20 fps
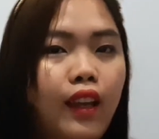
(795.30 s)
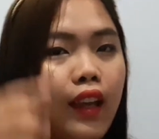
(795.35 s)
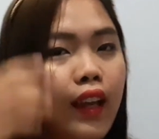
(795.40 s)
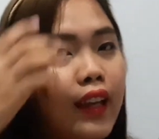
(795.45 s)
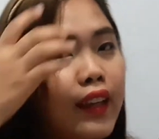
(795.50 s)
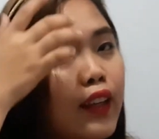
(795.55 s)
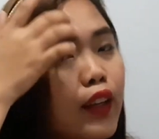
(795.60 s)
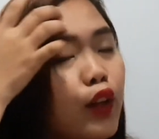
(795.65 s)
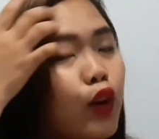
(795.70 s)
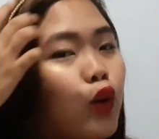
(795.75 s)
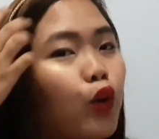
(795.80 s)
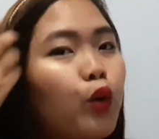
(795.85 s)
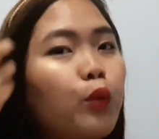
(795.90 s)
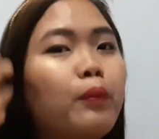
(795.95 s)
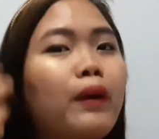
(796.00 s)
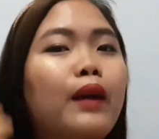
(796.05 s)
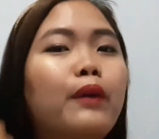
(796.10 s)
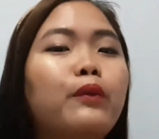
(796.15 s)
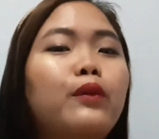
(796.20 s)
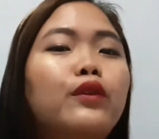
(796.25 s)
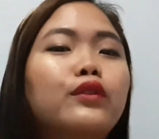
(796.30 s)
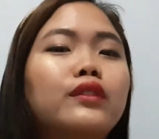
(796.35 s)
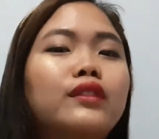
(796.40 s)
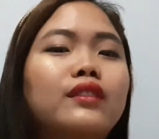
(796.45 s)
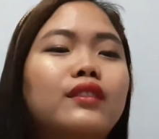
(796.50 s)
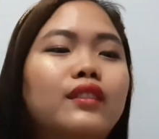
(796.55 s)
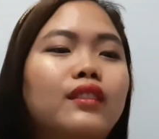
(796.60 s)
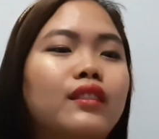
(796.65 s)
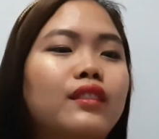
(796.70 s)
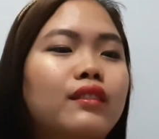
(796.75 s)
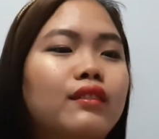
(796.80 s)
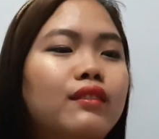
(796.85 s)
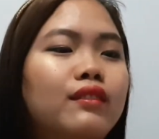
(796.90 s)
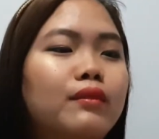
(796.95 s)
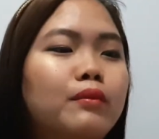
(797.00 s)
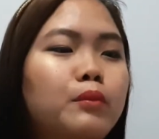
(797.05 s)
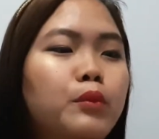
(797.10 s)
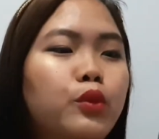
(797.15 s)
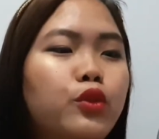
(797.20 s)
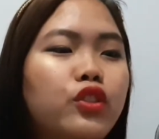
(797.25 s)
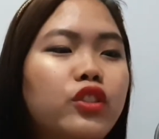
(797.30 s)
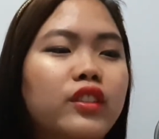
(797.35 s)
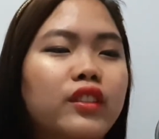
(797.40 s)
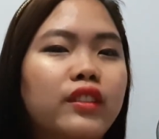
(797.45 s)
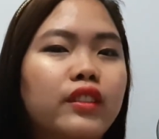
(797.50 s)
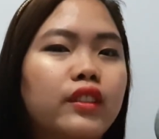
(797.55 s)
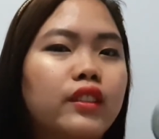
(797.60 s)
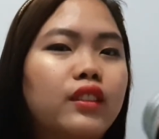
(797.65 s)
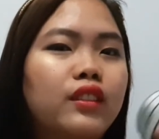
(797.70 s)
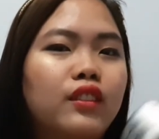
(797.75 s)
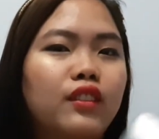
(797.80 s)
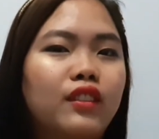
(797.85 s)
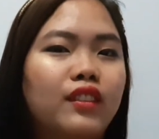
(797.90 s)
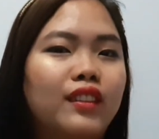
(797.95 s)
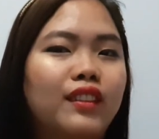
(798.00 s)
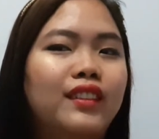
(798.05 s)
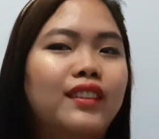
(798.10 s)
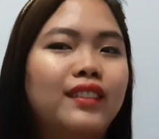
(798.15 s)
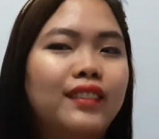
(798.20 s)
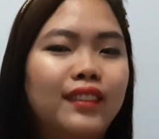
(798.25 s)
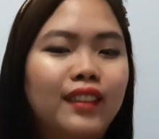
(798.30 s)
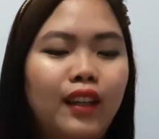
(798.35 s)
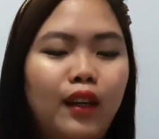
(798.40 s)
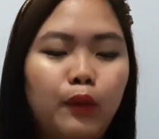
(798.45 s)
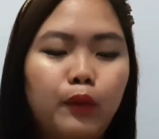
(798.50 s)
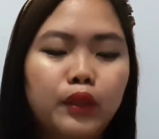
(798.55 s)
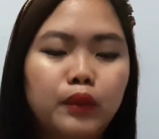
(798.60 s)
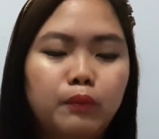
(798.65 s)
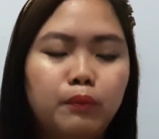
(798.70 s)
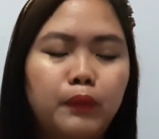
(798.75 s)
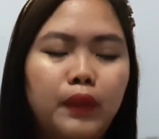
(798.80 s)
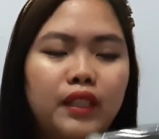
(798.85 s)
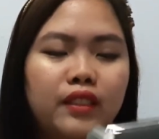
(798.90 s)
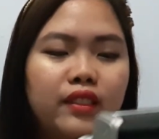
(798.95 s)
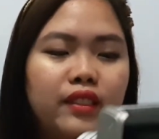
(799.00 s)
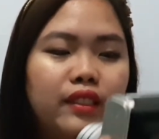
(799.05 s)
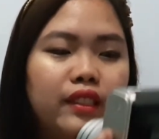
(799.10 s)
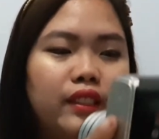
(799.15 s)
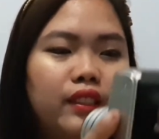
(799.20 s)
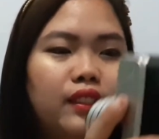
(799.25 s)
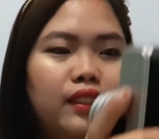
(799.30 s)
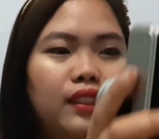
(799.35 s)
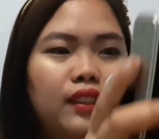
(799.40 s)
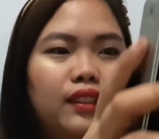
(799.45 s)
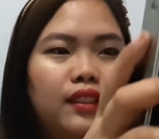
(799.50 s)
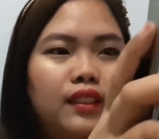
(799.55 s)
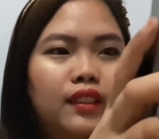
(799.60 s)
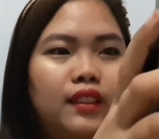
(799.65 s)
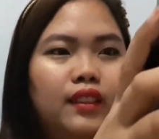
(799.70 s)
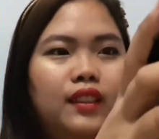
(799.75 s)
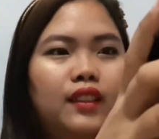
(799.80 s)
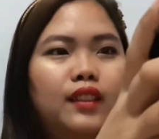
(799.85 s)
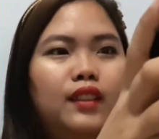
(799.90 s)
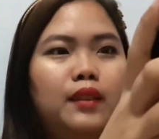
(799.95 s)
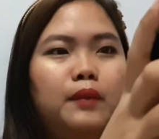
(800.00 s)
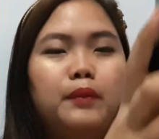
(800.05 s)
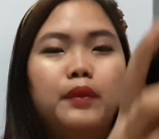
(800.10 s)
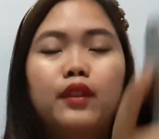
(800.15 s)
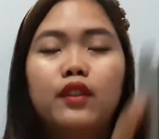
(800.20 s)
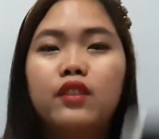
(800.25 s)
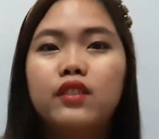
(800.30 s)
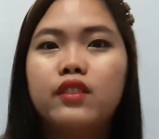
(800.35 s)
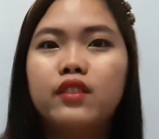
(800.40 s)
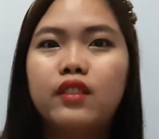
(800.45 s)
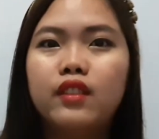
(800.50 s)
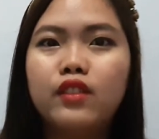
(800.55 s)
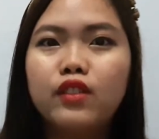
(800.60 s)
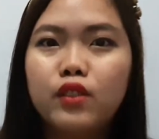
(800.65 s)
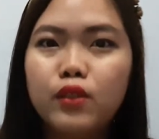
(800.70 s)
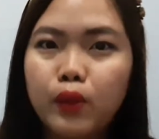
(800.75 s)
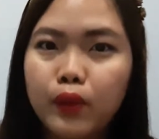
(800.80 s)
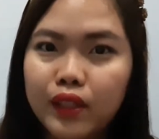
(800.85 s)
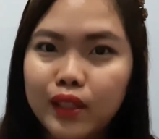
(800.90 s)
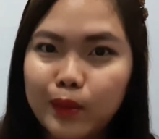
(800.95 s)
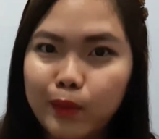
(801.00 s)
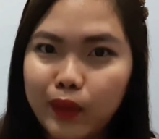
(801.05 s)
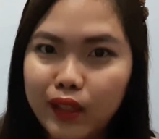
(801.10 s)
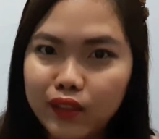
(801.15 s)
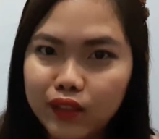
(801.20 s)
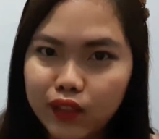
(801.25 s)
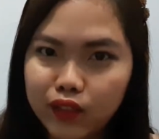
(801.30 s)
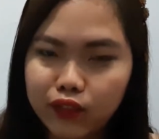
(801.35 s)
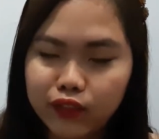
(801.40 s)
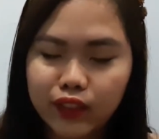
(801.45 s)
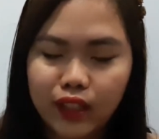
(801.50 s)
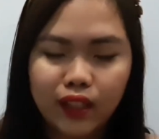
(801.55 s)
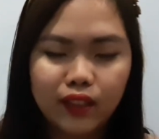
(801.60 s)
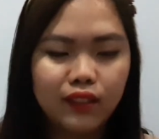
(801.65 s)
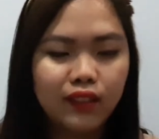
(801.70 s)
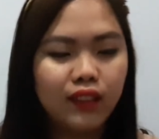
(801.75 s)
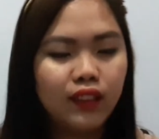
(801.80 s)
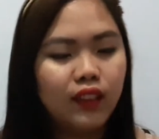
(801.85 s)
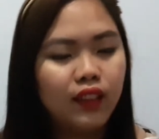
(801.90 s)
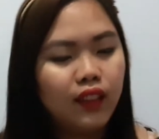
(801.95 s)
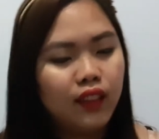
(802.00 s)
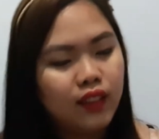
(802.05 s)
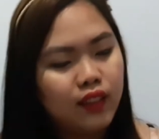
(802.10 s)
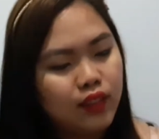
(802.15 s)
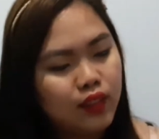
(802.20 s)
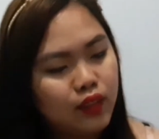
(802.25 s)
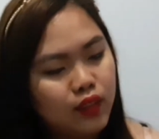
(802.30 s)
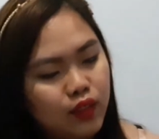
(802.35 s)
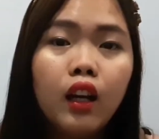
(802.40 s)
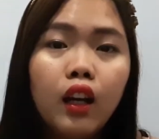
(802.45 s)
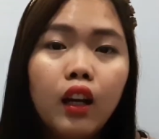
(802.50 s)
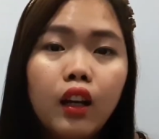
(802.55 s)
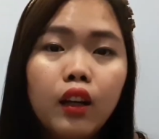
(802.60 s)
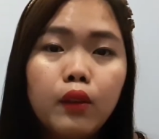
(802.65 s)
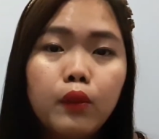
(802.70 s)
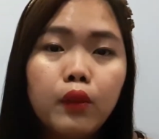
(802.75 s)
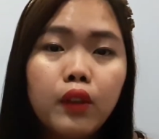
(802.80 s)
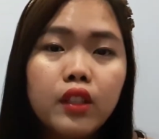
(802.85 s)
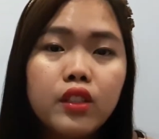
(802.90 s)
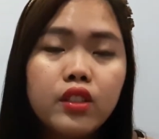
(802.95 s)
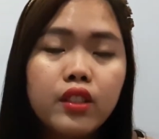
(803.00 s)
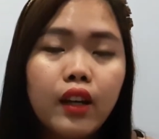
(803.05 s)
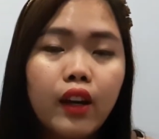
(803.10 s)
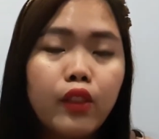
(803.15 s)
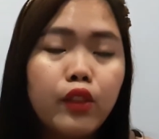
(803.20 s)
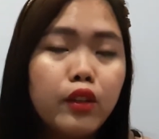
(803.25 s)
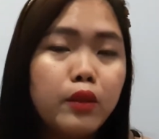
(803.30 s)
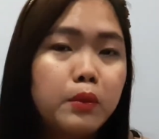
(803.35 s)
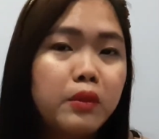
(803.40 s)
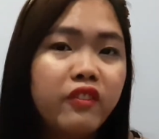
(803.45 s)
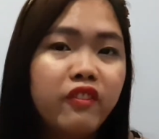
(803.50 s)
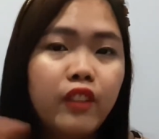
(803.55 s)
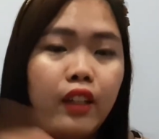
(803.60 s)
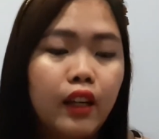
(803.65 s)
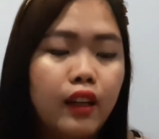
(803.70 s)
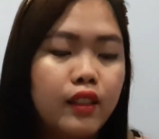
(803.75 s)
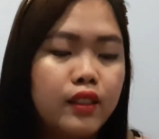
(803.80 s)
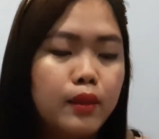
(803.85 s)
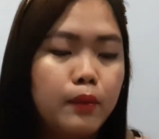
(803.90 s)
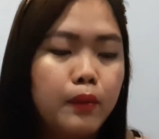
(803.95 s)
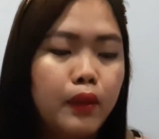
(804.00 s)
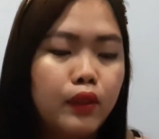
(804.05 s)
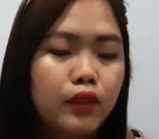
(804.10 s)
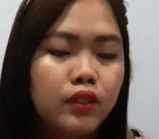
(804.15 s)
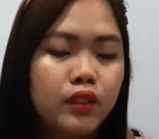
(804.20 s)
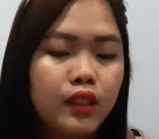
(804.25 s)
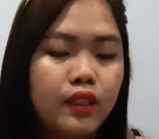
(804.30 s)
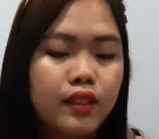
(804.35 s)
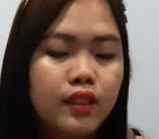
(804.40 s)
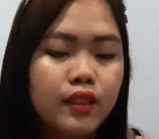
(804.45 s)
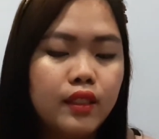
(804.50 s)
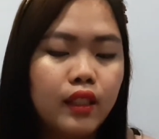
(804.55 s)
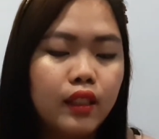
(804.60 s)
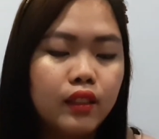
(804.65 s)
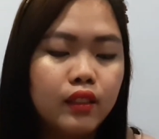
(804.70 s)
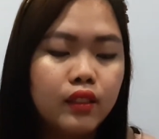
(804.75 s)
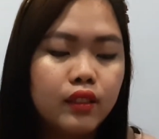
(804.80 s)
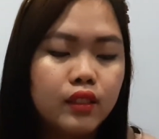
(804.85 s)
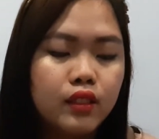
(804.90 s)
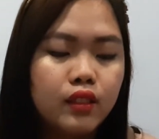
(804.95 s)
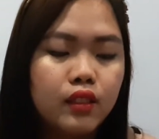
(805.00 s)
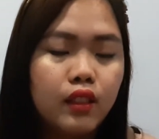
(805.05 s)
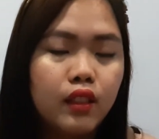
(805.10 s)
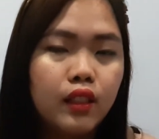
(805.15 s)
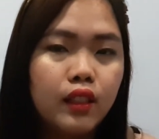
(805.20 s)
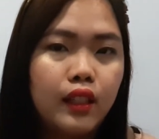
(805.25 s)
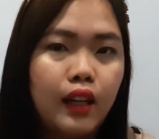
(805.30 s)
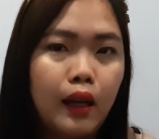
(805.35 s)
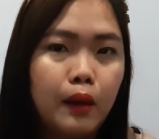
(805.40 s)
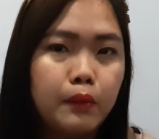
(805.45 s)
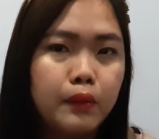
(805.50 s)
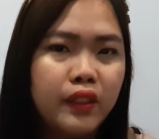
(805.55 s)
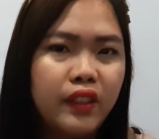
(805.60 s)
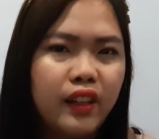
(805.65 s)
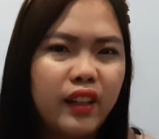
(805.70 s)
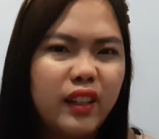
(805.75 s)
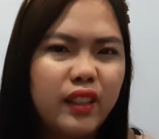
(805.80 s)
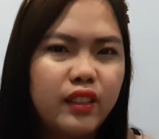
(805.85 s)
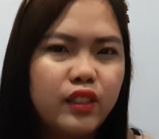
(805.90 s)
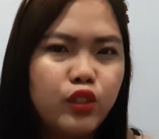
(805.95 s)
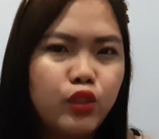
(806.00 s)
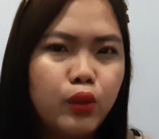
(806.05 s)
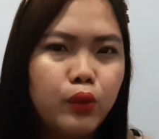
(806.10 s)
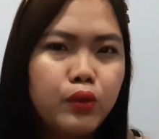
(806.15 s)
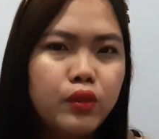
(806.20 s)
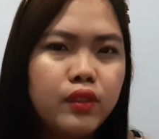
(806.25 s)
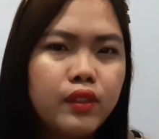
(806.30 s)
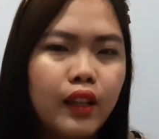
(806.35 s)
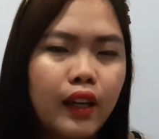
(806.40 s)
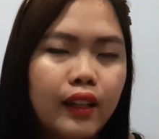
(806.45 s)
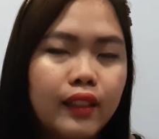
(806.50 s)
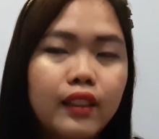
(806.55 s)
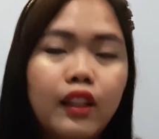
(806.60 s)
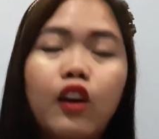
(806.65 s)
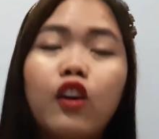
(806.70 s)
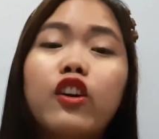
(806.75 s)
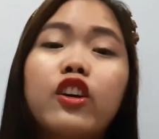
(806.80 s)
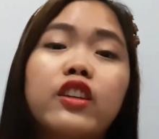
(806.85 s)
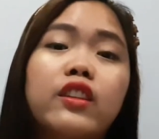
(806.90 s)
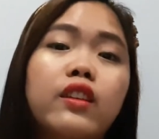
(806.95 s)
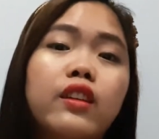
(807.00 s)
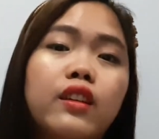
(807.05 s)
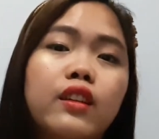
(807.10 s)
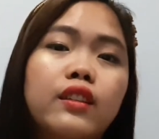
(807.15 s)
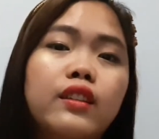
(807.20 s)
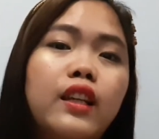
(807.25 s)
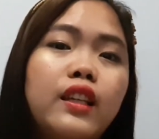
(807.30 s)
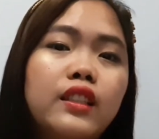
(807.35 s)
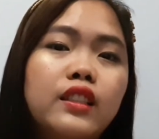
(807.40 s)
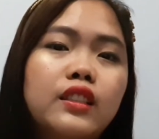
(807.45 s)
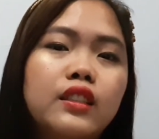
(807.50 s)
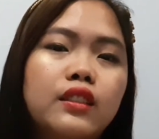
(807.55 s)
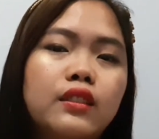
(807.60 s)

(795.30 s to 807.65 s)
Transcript: And I hope I won't butcher it, or I won't mess it, because it's so expensive, right? I watch other vlogs about Instax camera, and it shows that, or they